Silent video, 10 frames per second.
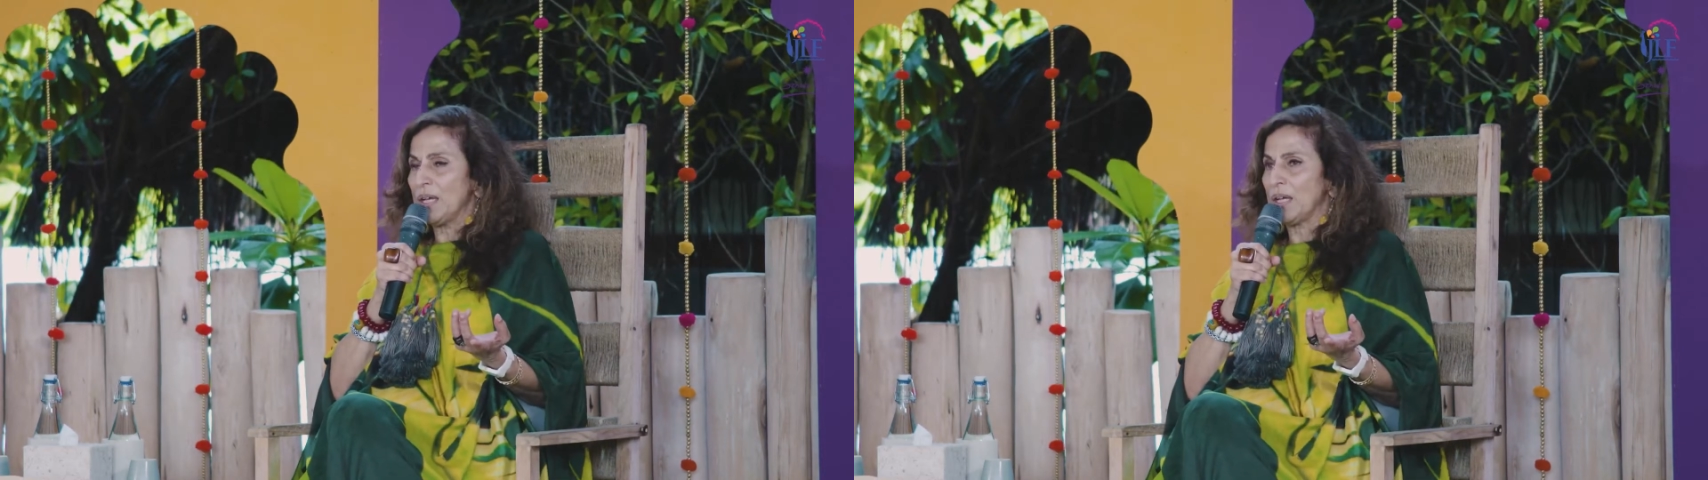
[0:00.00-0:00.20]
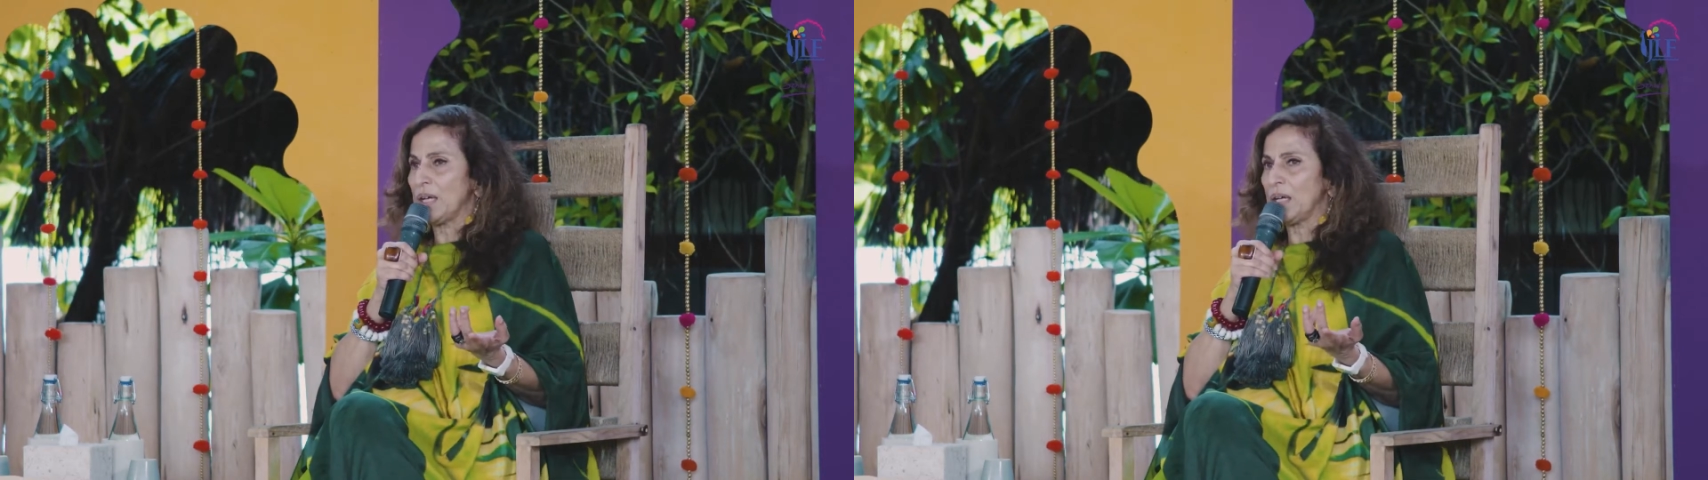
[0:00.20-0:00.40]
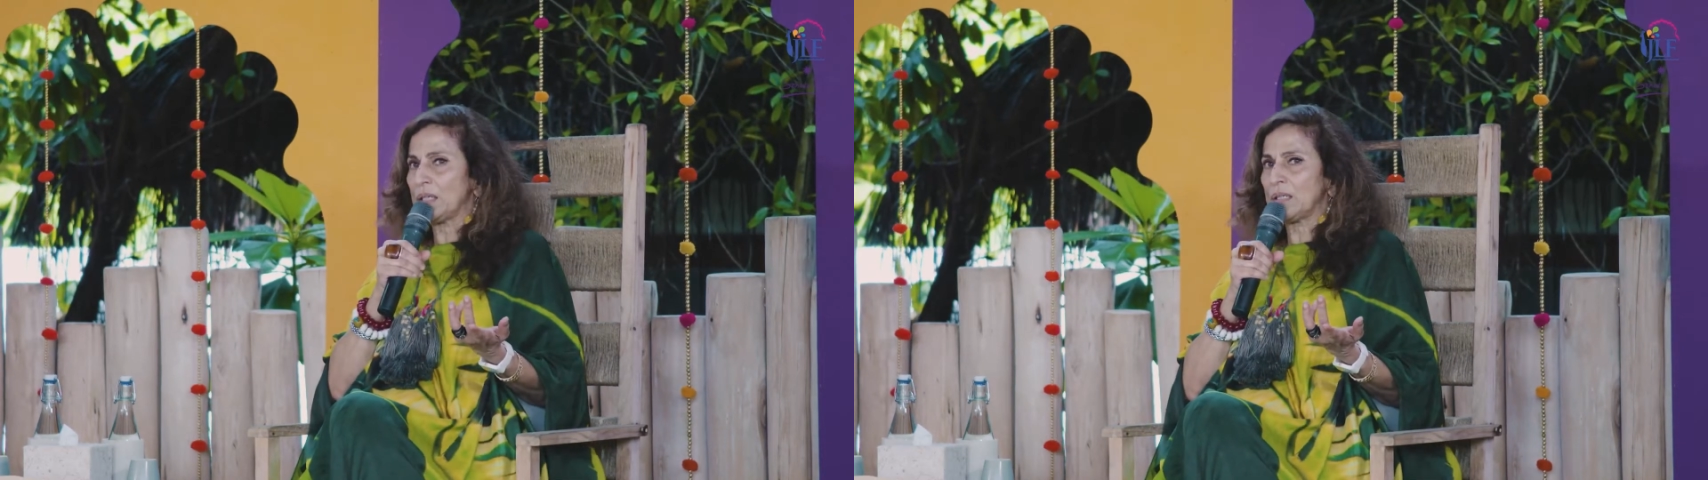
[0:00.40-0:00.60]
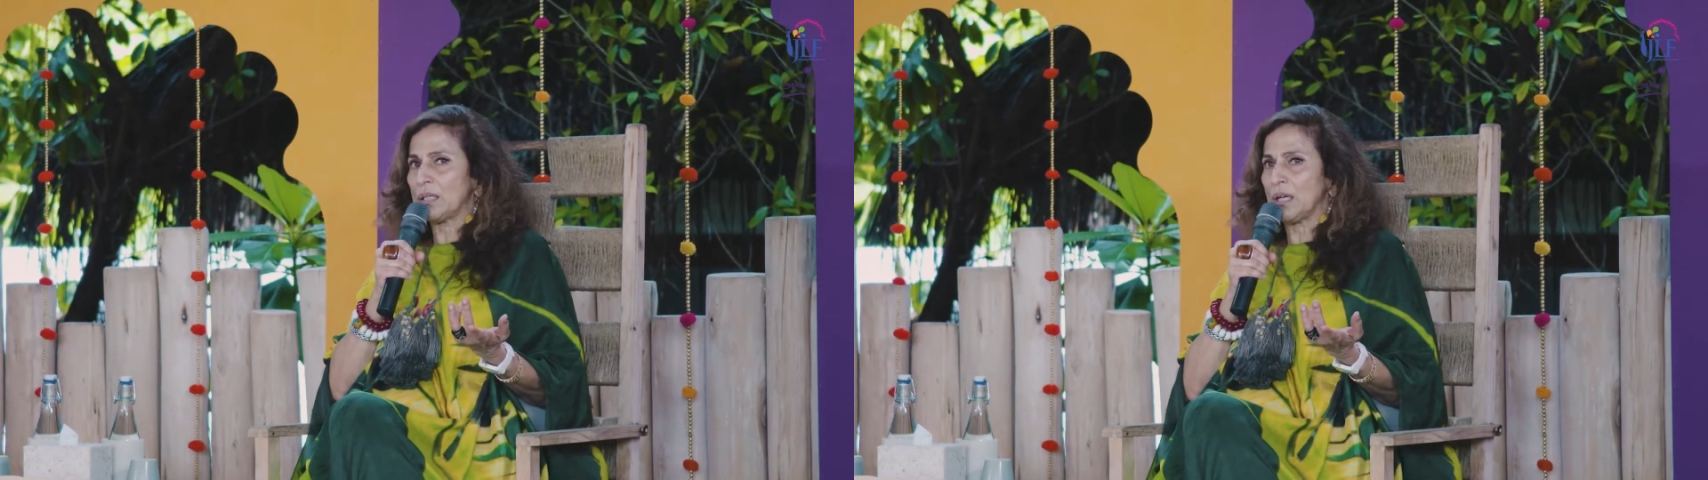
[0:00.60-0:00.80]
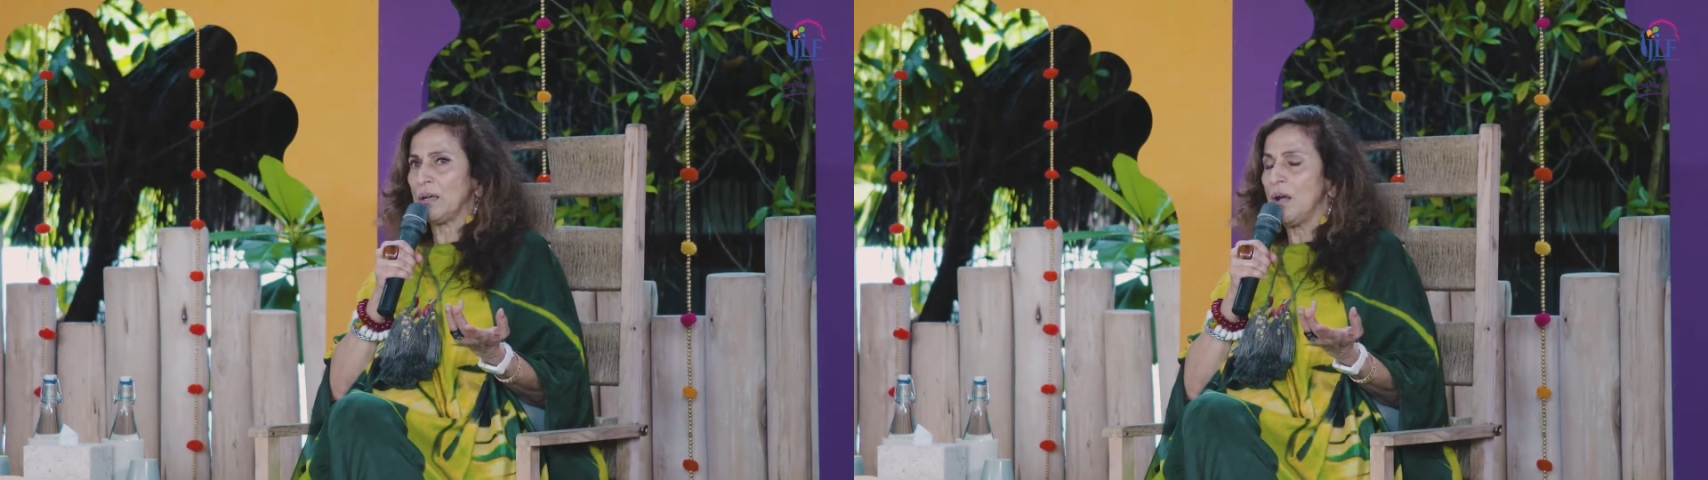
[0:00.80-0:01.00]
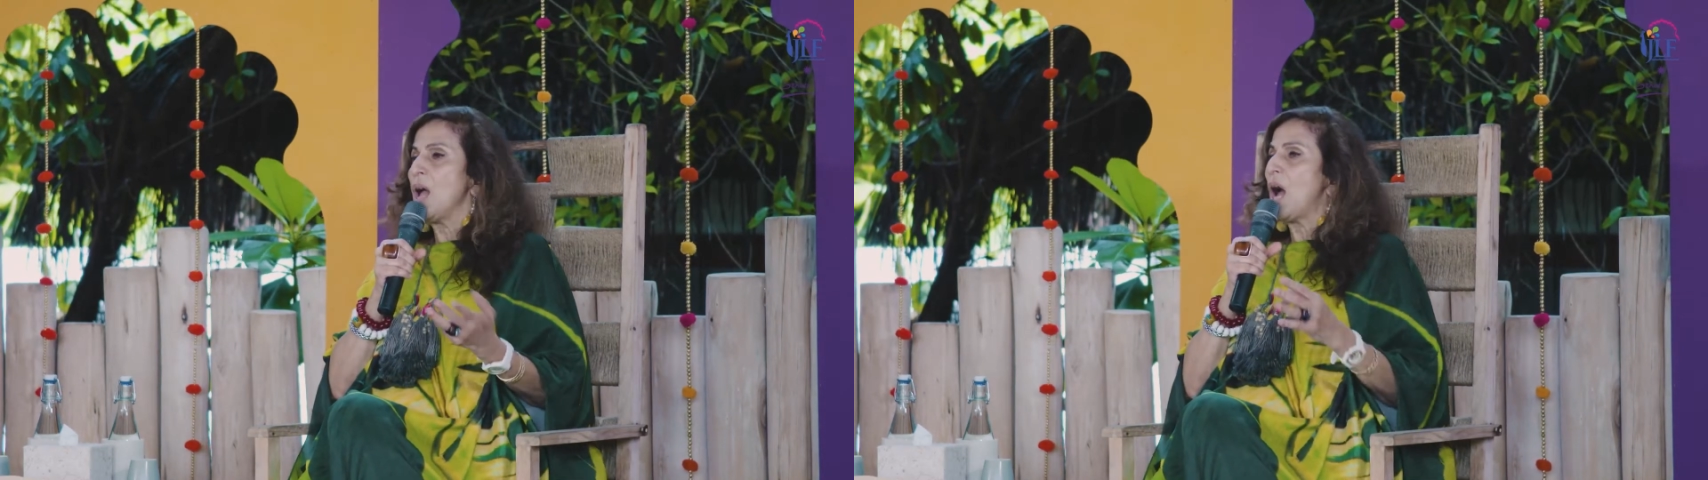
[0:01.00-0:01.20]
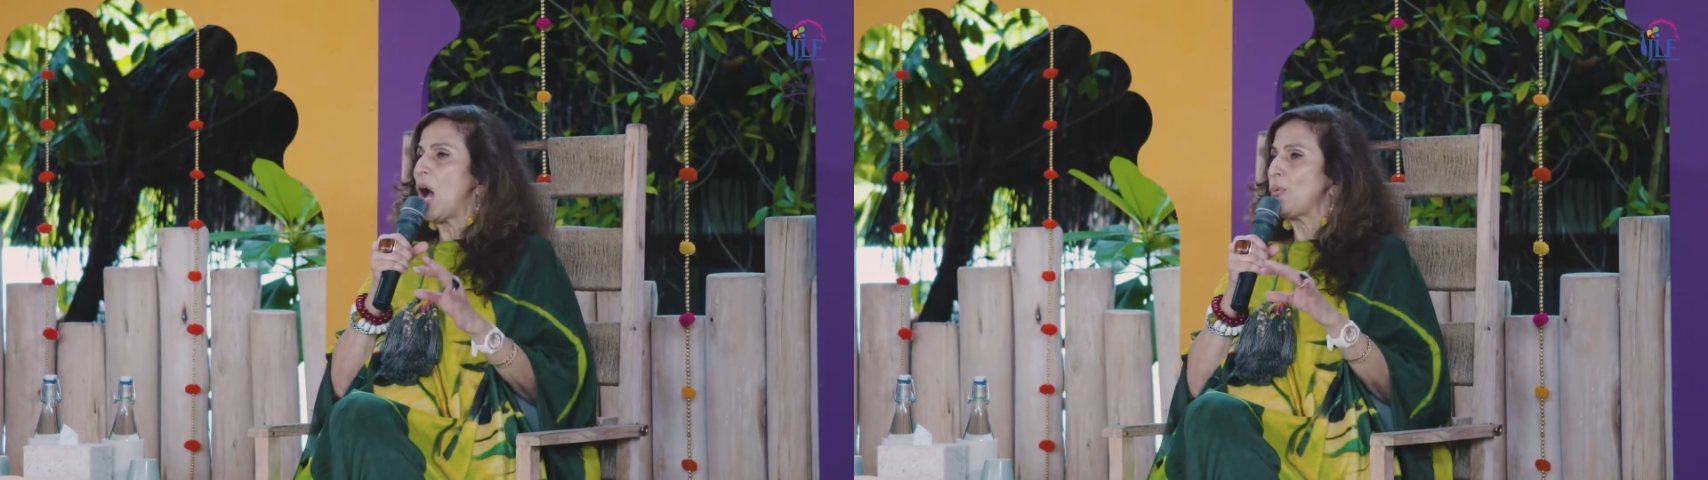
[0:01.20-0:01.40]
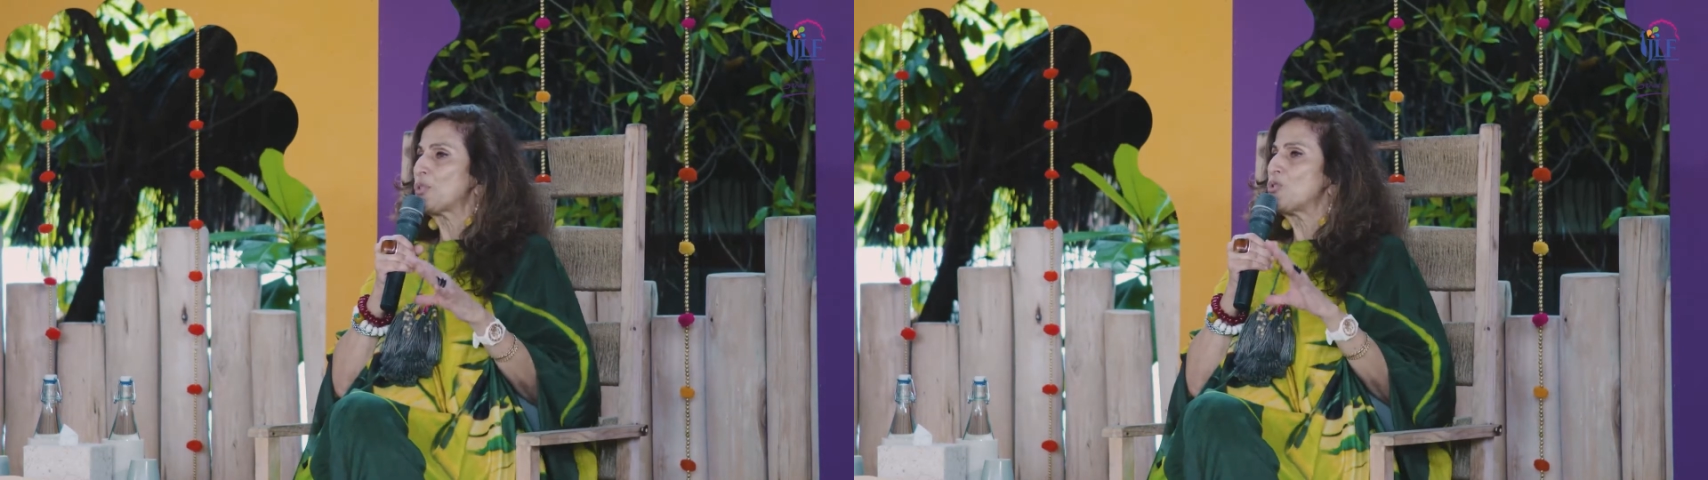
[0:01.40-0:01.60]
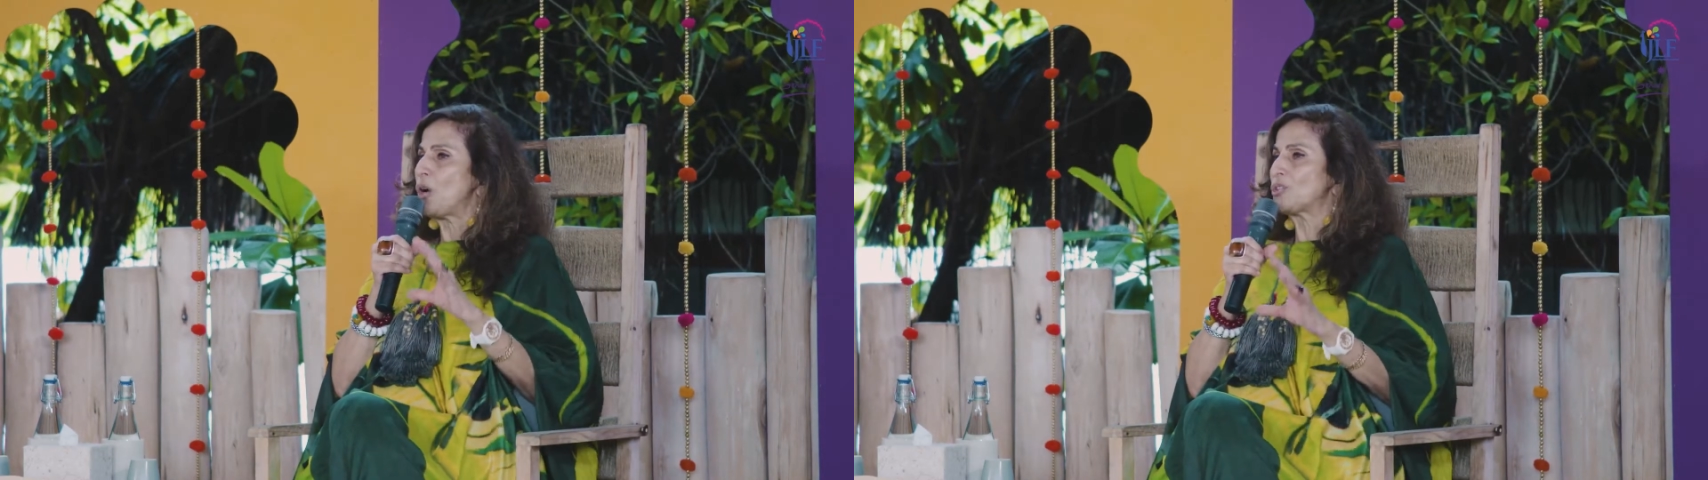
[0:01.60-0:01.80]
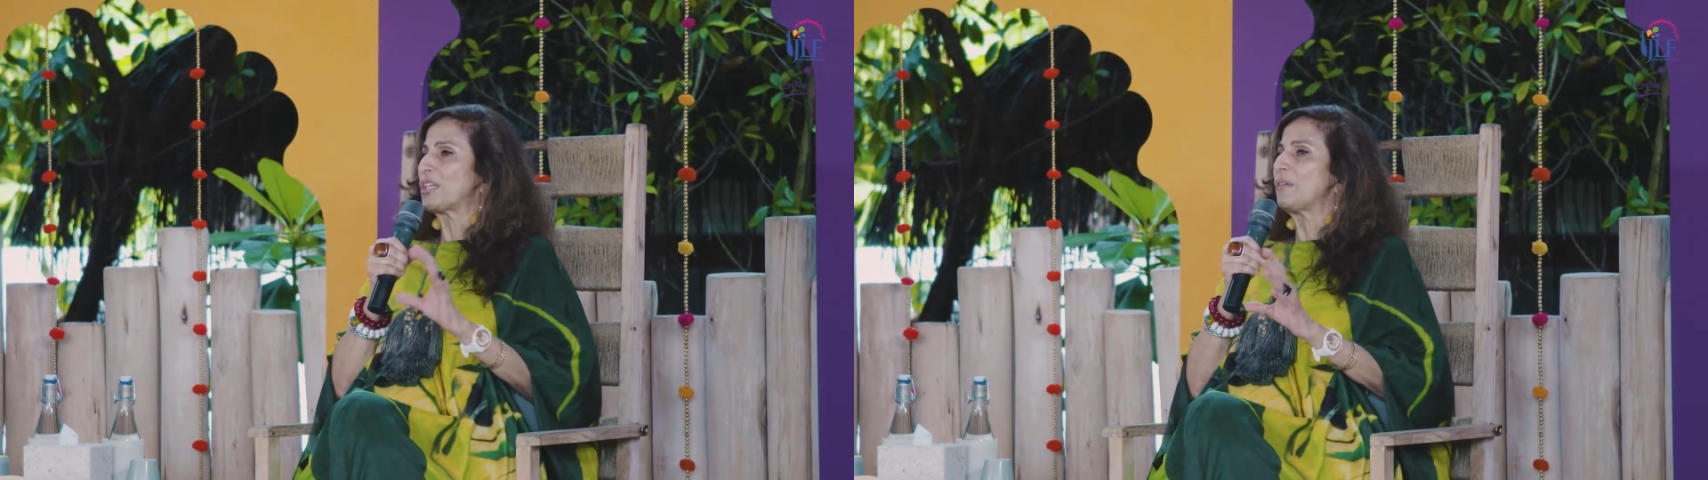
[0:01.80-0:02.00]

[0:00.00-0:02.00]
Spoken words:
And I was not